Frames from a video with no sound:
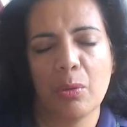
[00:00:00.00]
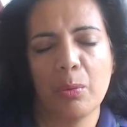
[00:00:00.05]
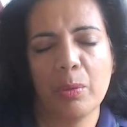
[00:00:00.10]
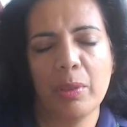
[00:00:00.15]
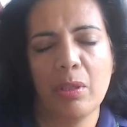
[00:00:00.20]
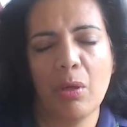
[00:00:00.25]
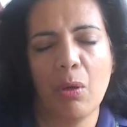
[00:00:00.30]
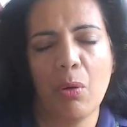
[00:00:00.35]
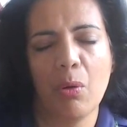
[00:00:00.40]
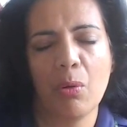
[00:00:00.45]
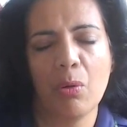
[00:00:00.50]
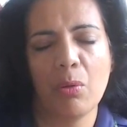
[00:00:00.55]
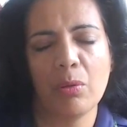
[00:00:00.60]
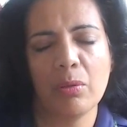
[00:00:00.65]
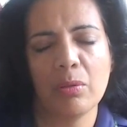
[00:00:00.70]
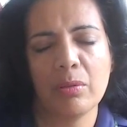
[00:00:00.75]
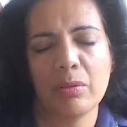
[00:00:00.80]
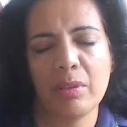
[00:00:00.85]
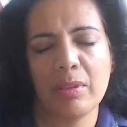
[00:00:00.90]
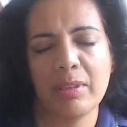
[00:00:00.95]
we
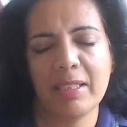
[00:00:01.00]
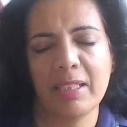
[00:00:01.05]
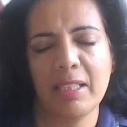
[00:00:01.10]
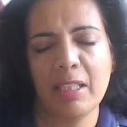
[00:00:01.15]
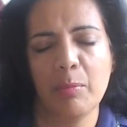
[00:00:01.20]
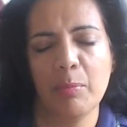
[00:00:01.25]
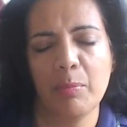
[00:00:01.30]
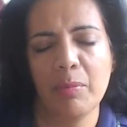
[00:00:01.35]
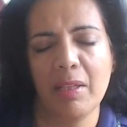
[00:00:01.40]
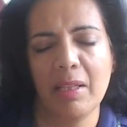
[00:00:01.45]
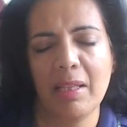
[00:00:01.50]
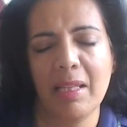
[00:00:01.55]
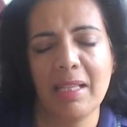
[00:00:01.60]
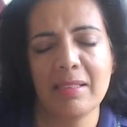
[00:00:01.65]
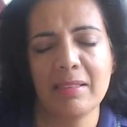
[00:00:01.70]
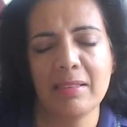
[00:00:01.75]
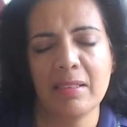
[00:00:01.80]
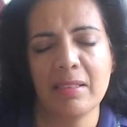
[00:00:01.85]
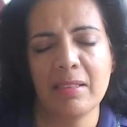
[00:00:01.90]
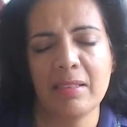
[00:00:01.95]
hold and keep the
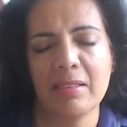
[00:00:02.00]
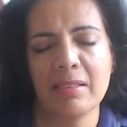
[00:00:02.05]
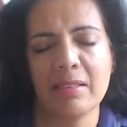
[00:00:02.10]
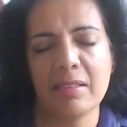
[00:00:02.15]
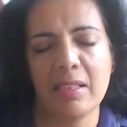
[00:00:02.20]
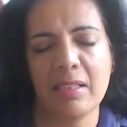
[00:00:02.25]
lessons